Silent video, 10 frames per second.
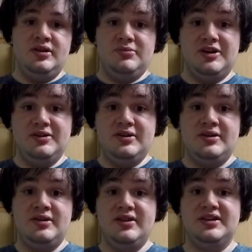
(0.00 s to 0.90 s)
But
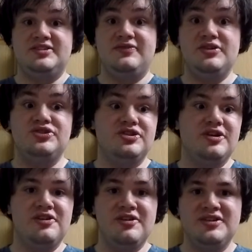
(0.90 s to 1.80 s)
That's the
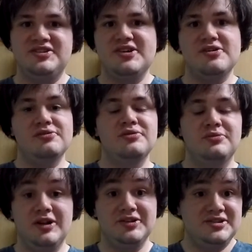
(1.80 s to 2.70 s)
future, so
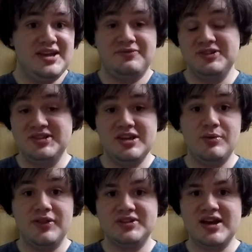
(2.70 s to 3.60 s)
we'll just have to see
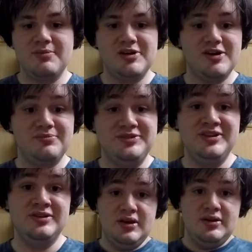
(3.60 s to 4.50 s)
when the time
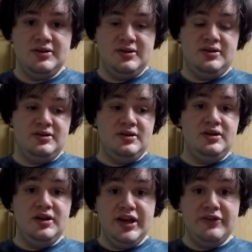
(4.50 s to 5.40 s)
comes.
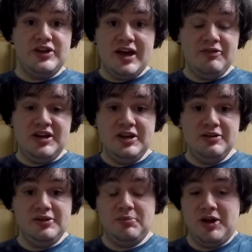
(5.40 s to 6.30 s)
If you have
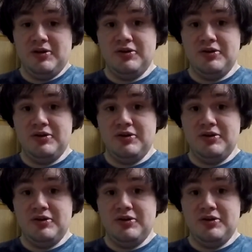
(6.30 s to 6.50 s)
any, let me know